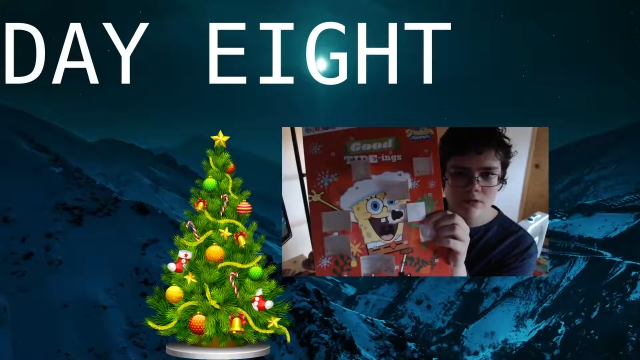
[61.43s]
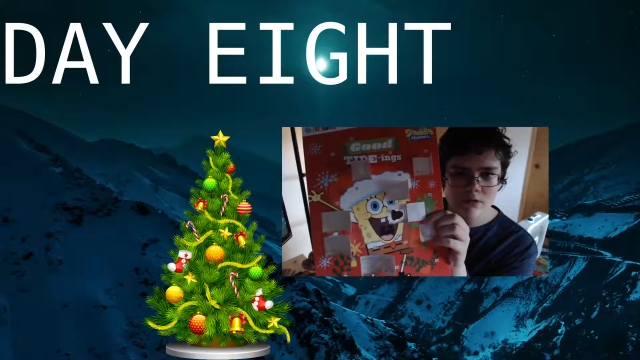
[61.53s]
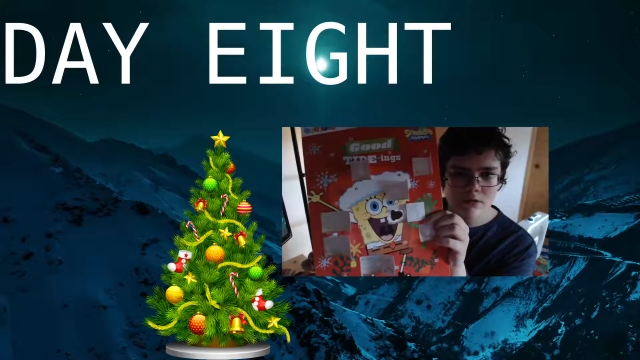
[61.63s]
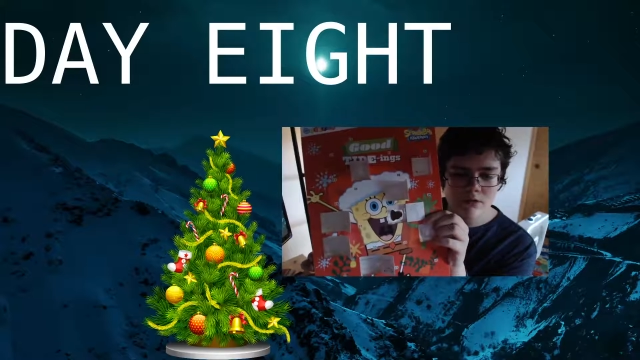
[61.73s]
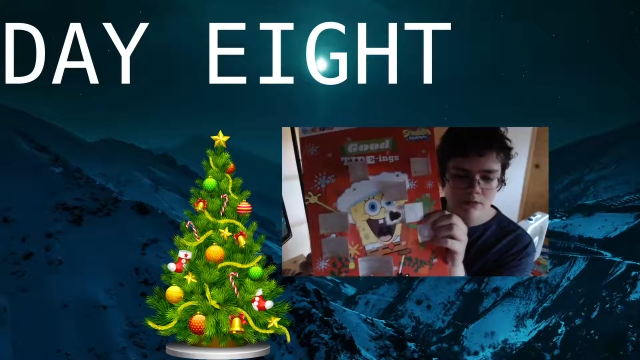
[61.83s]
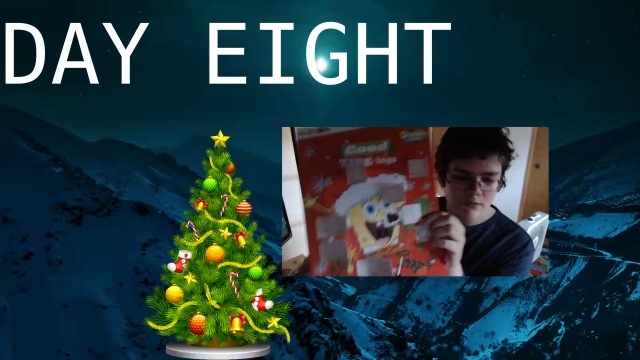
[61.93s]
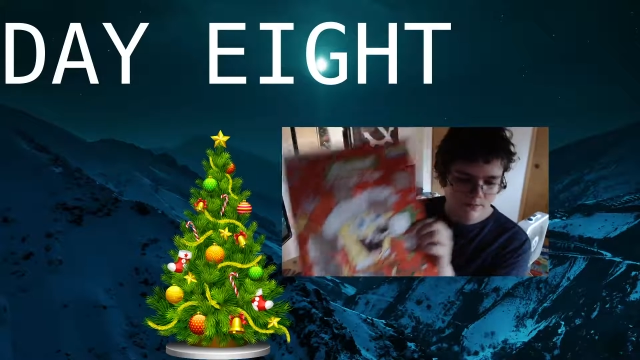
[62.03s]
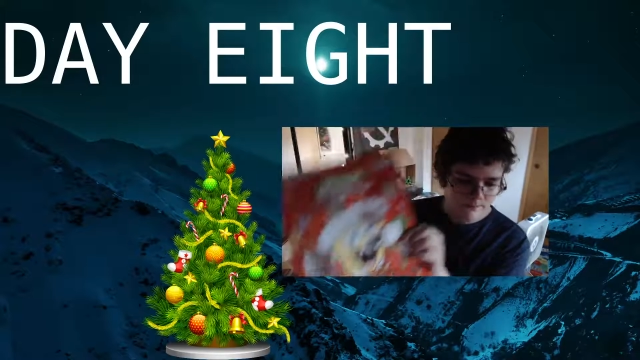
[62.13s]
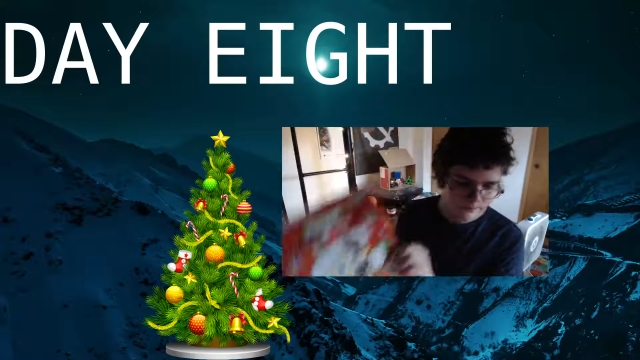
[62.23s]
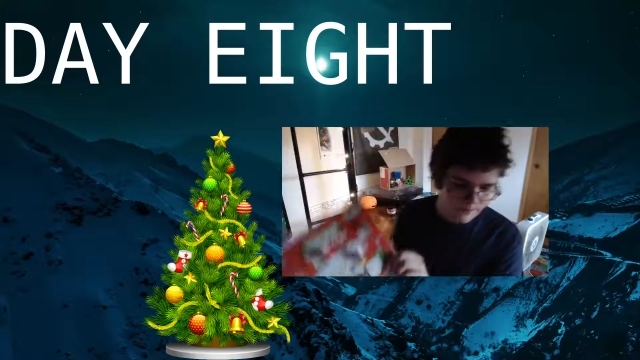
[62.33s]

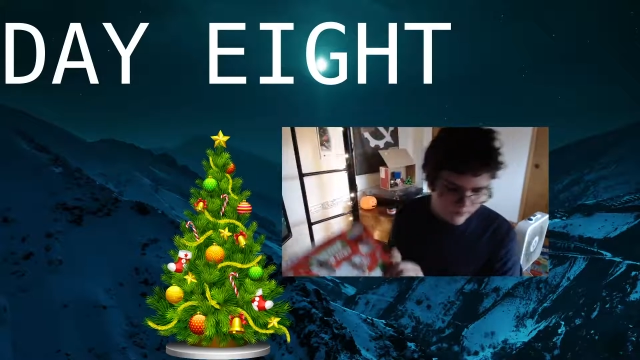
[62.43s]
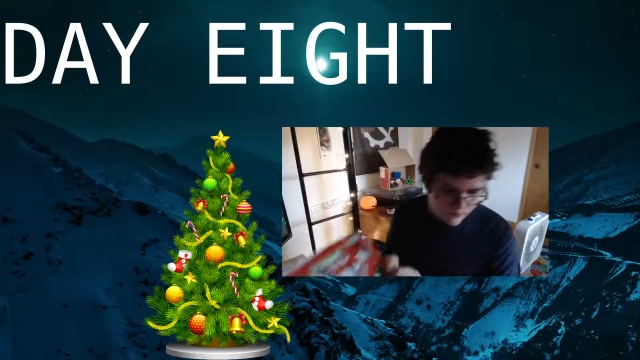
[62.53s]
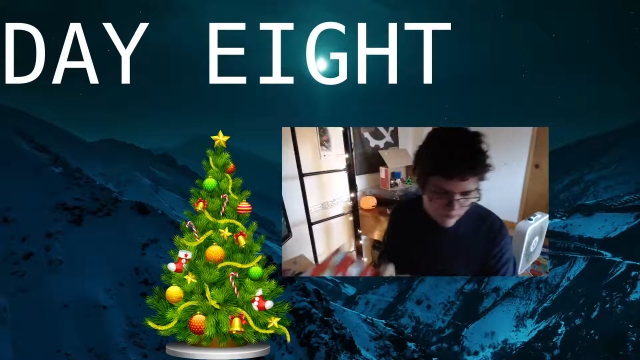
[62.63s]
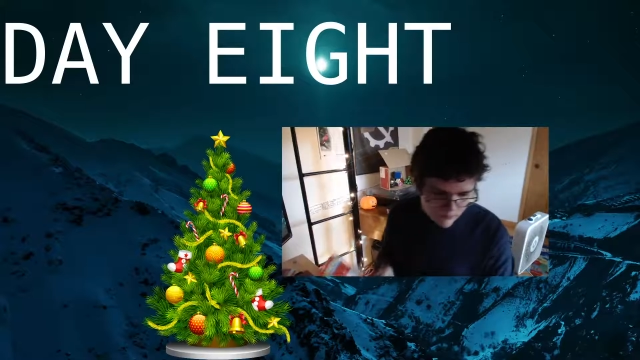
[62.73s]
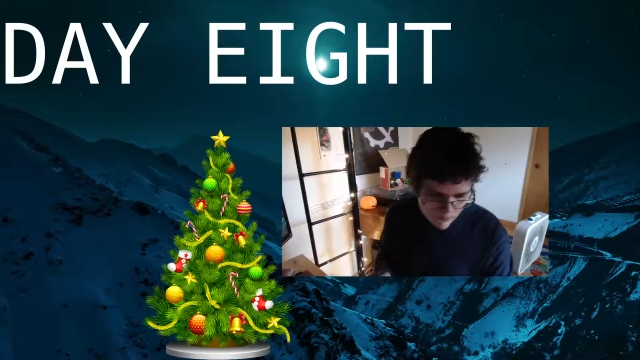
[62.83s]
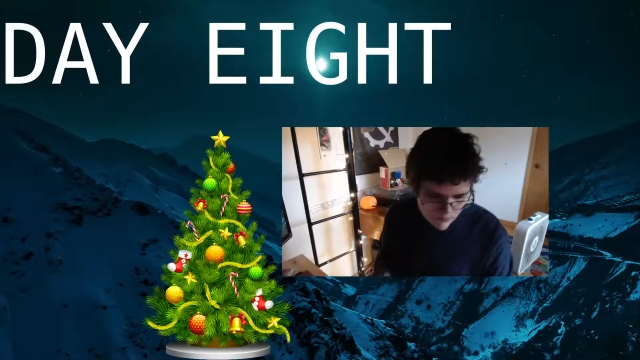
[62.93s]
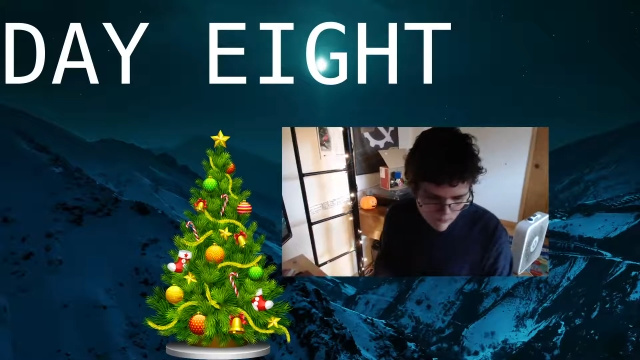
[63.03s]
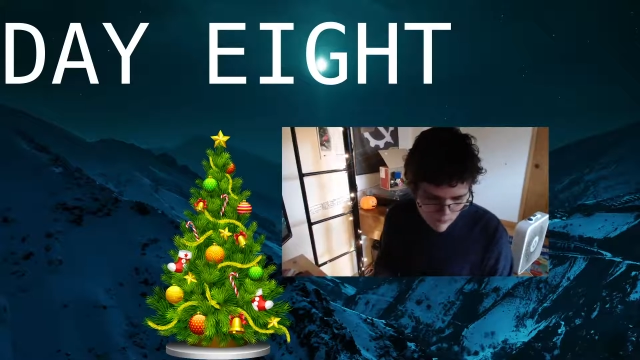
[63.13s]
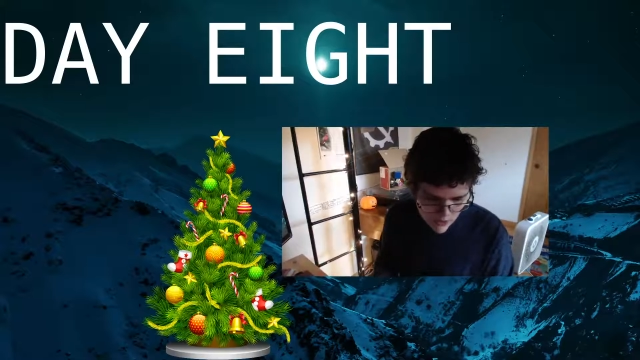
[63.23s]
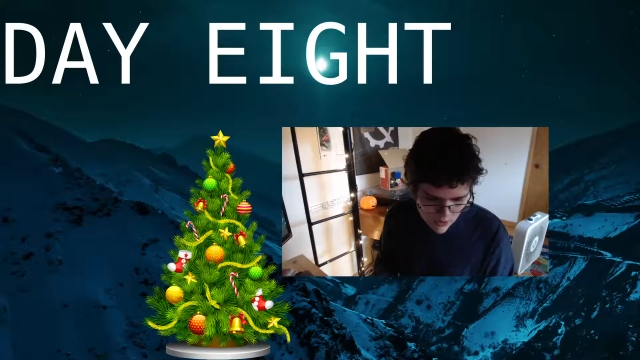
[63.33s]

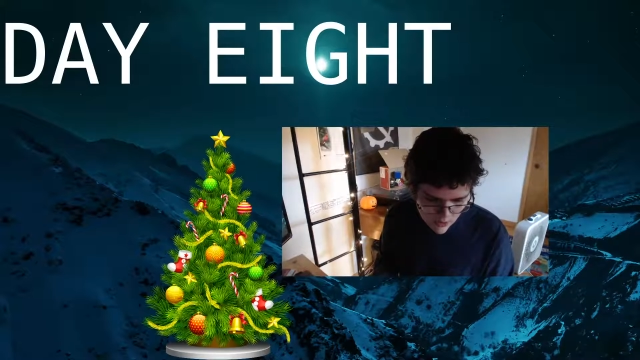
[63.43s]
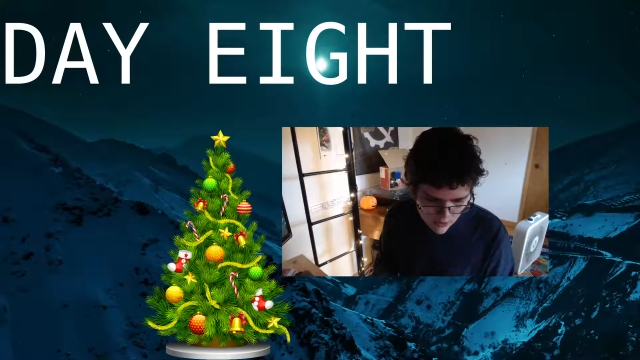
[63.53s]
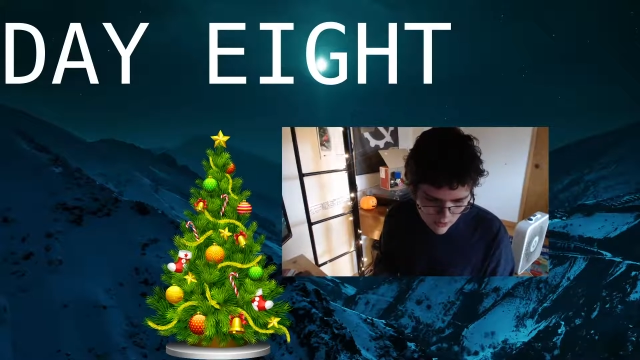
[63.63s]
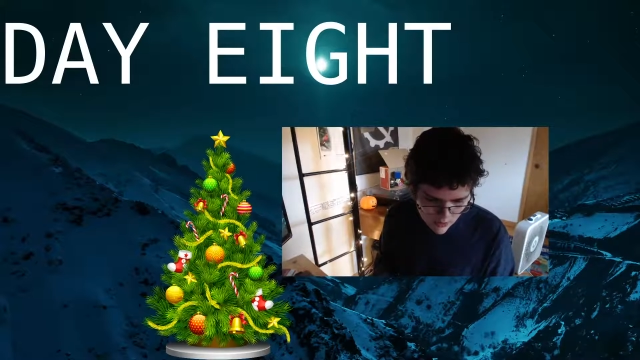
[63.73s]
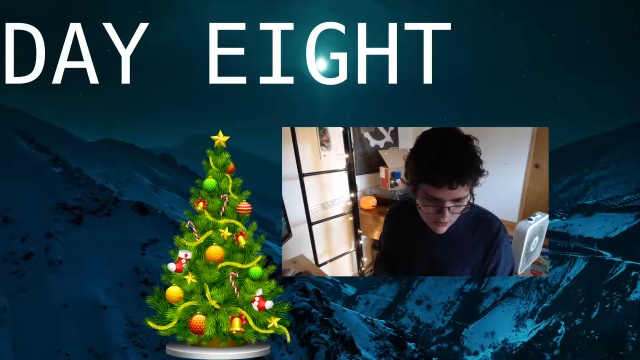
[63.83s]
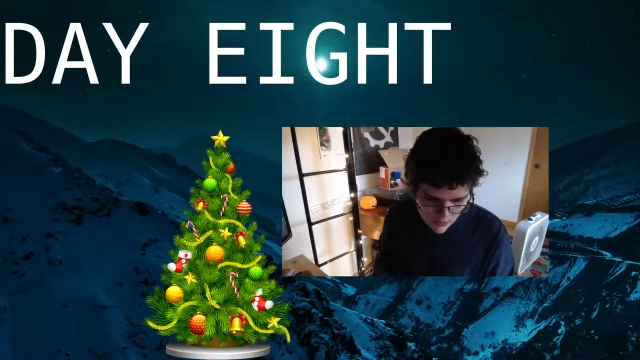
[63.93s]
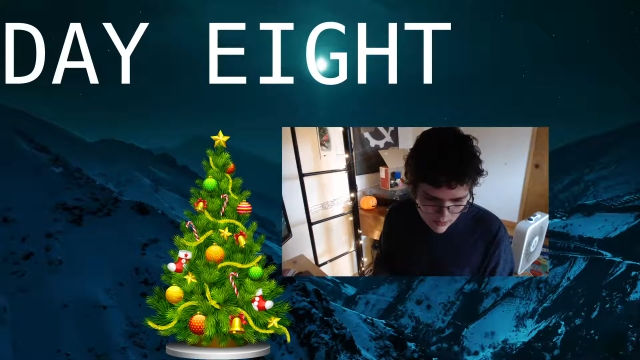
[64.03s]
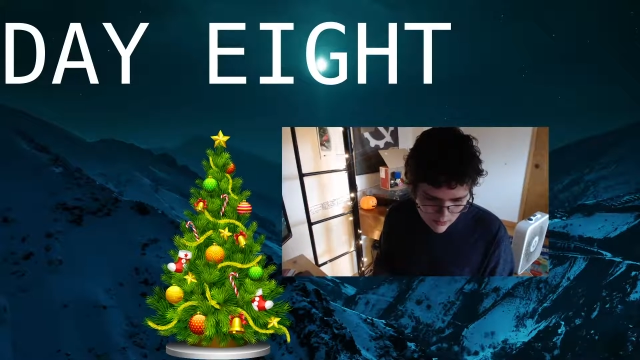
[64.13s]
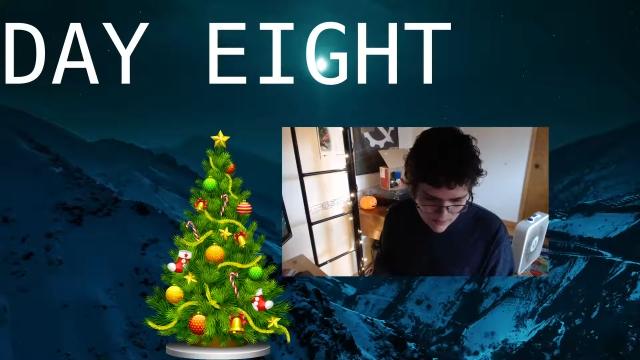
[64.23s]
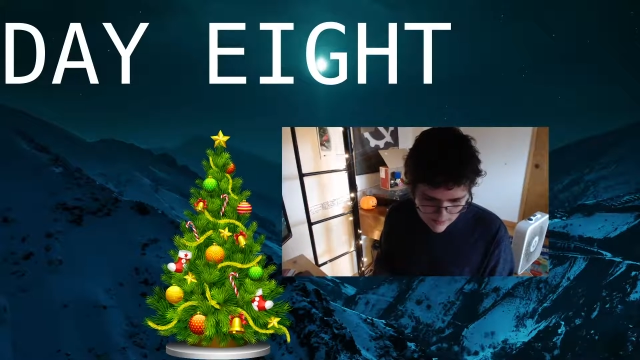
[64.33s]

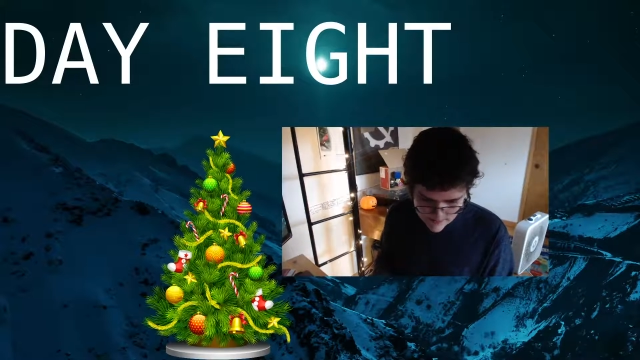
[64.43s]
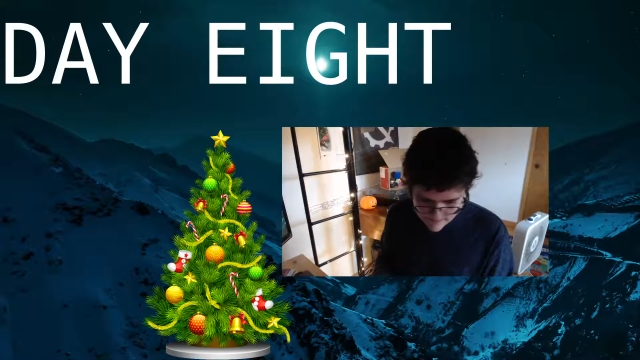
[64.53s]
(silence)